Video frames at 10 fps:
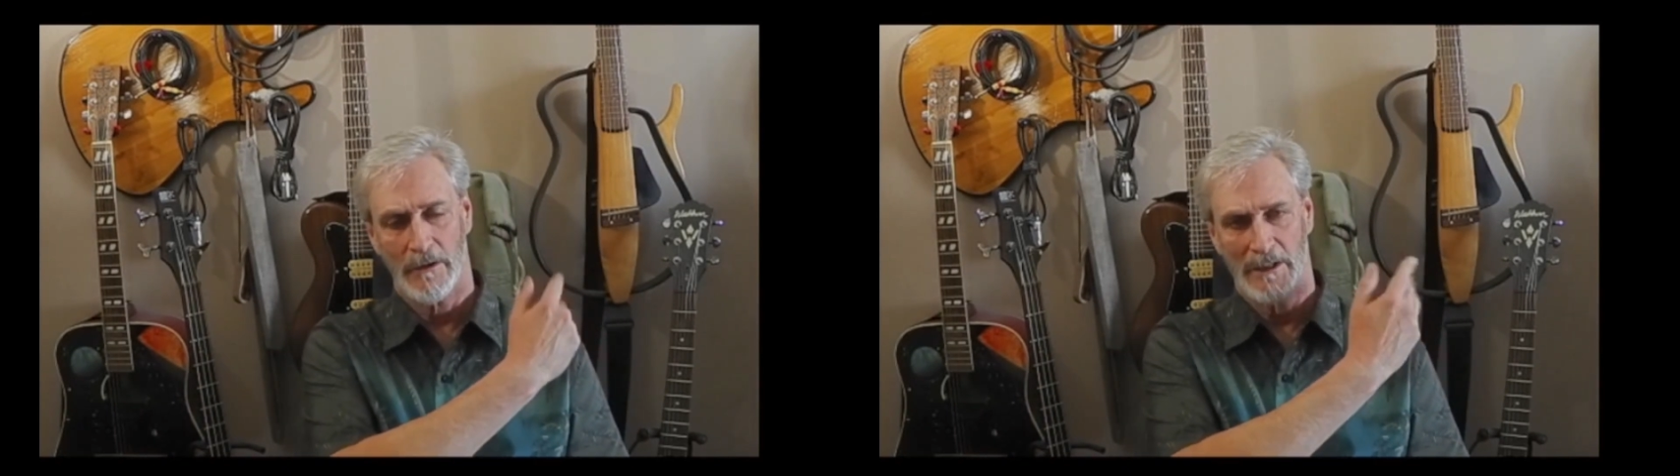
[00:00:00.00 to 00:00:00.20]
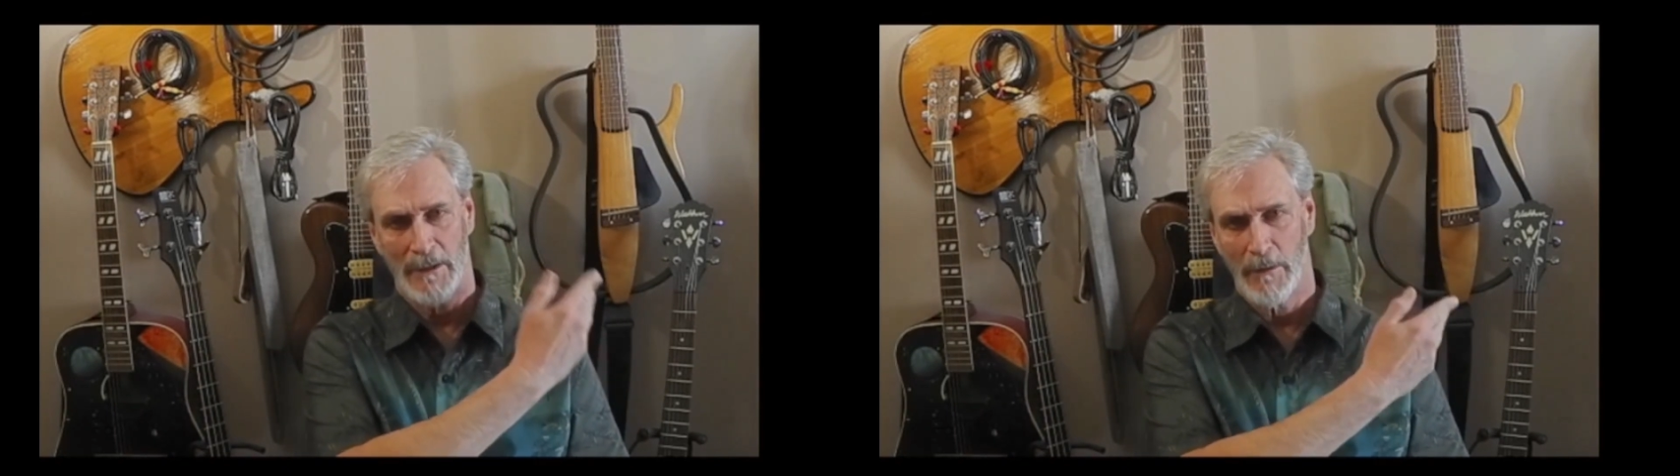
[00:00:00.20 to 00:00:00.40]

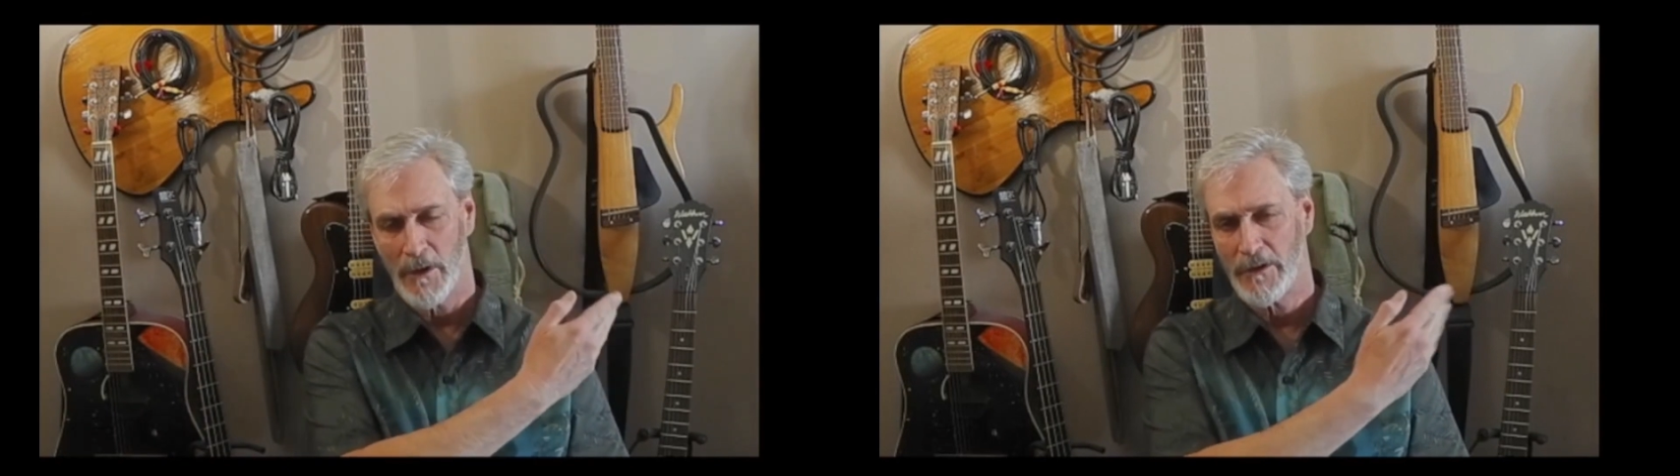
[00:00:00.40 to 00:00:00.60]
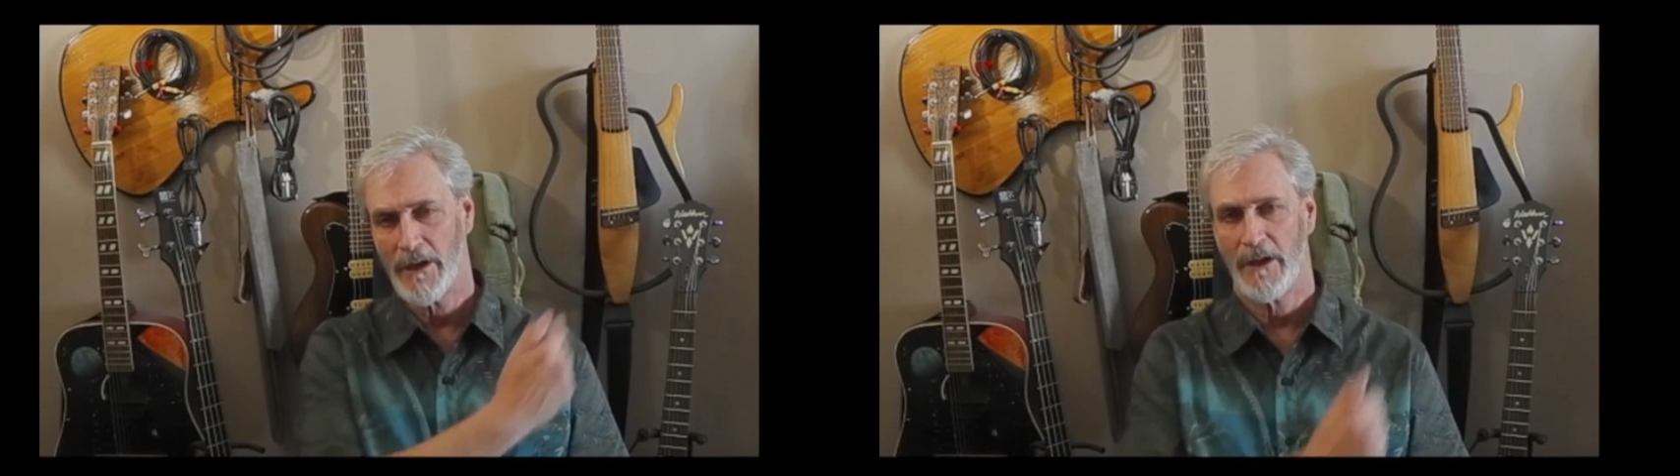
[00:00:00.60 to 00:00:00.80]
the
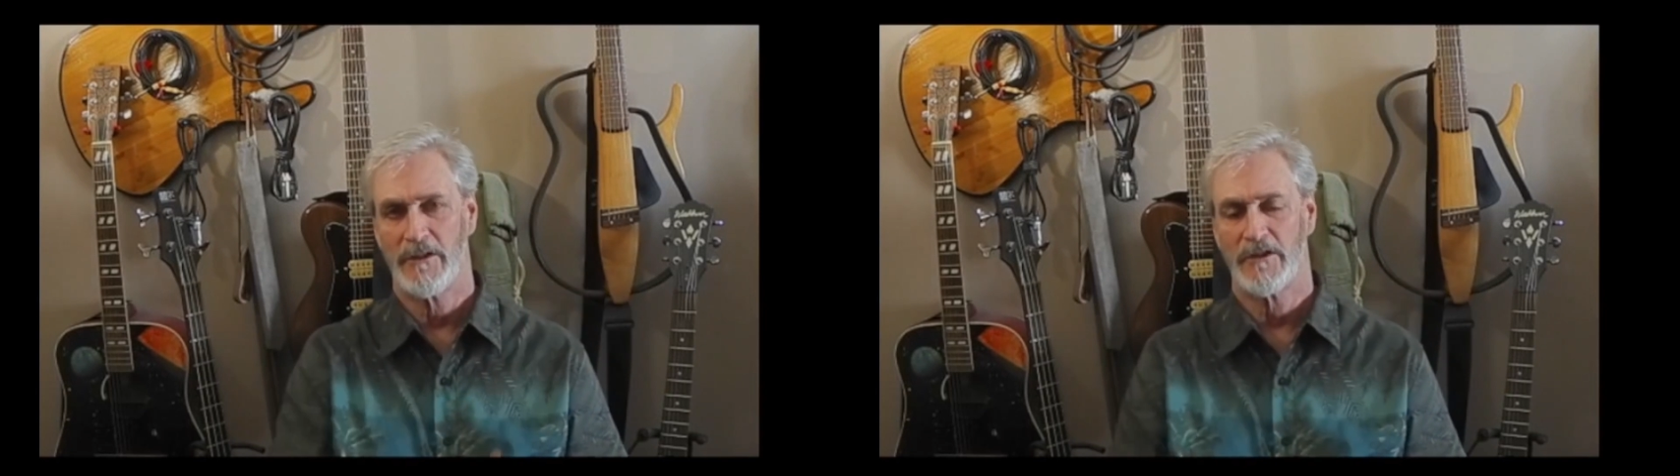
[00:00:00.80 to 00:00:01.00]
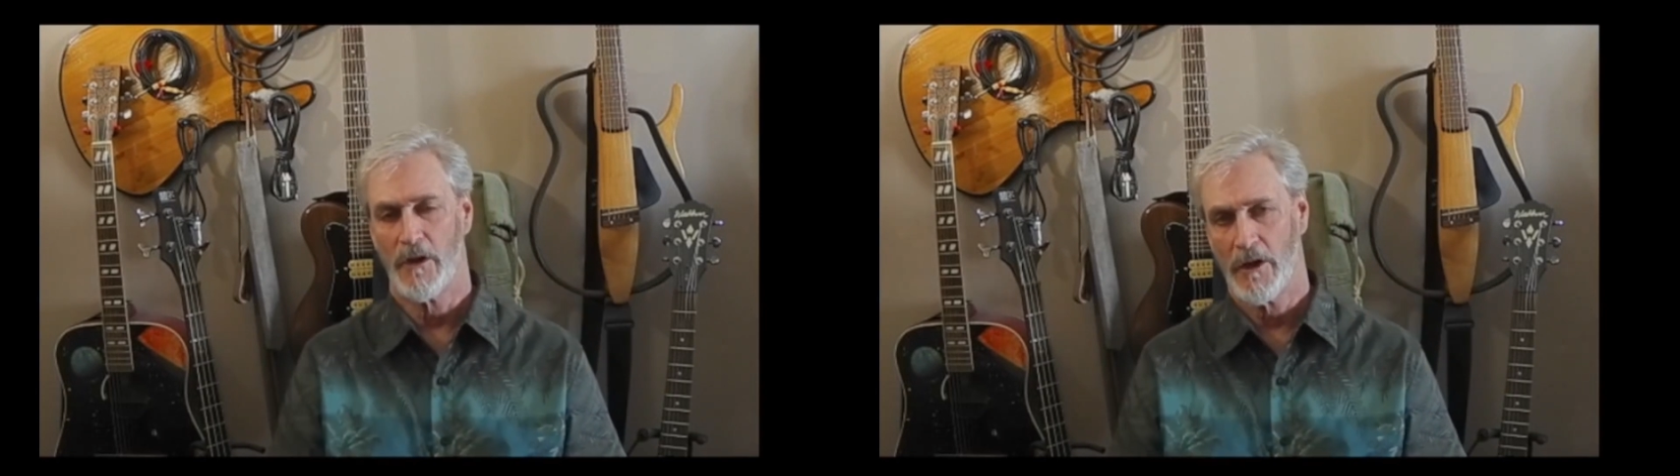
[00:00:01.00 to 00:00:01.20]
label on the
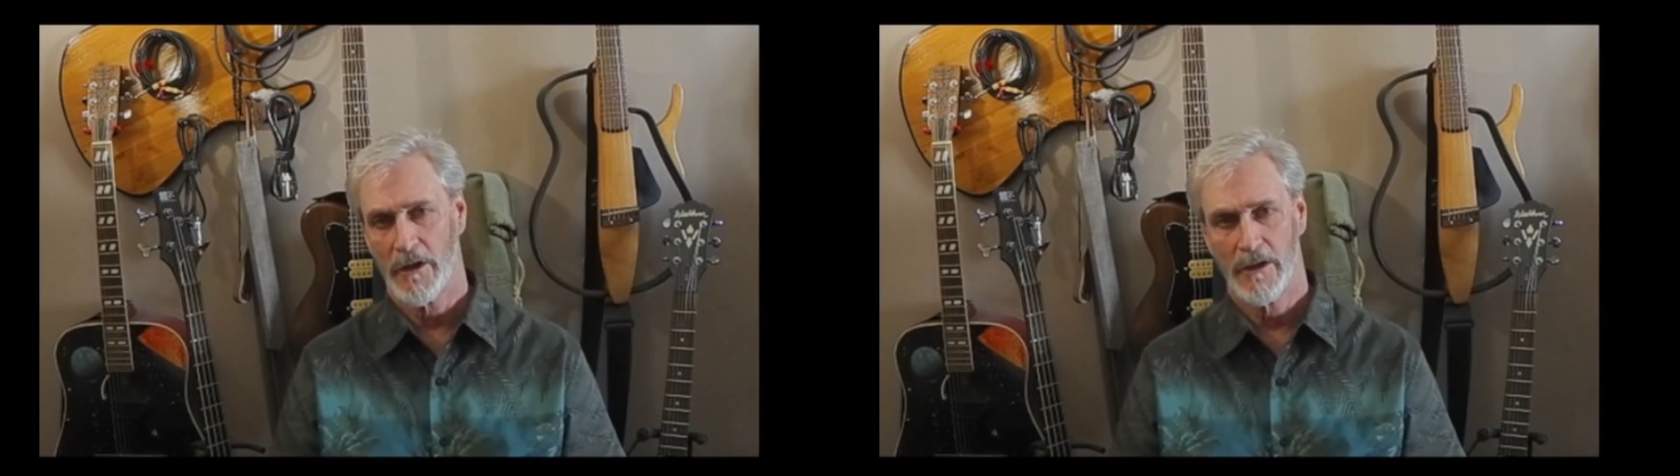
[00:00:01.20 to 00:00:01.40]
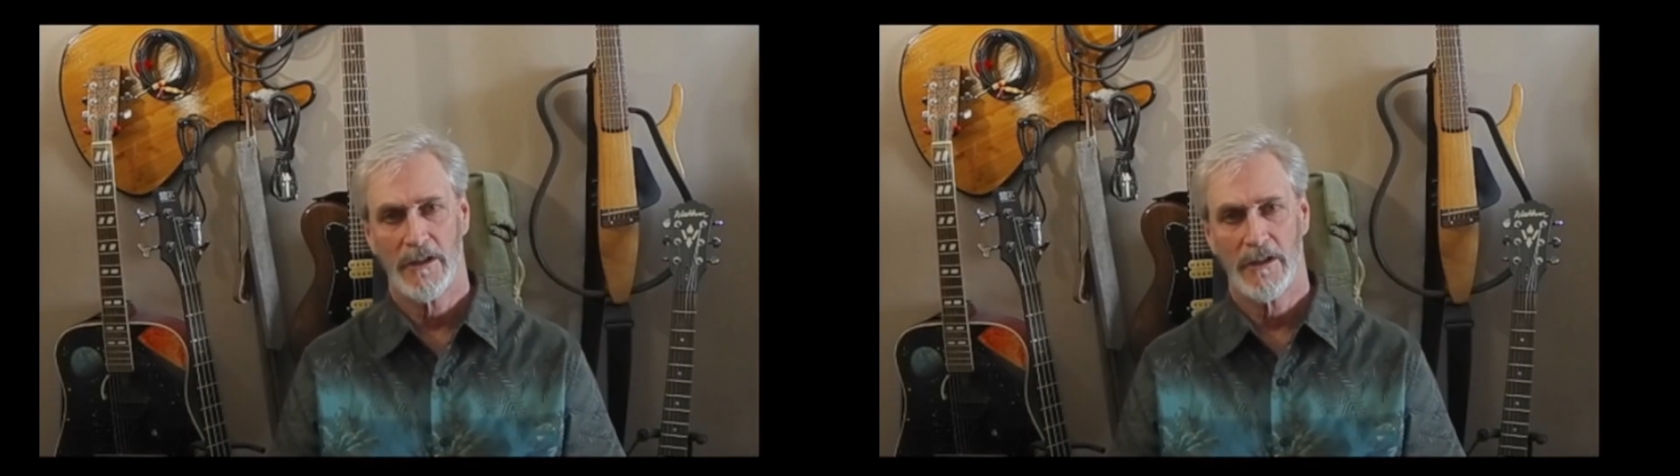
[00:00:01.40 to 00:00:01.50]
headstock.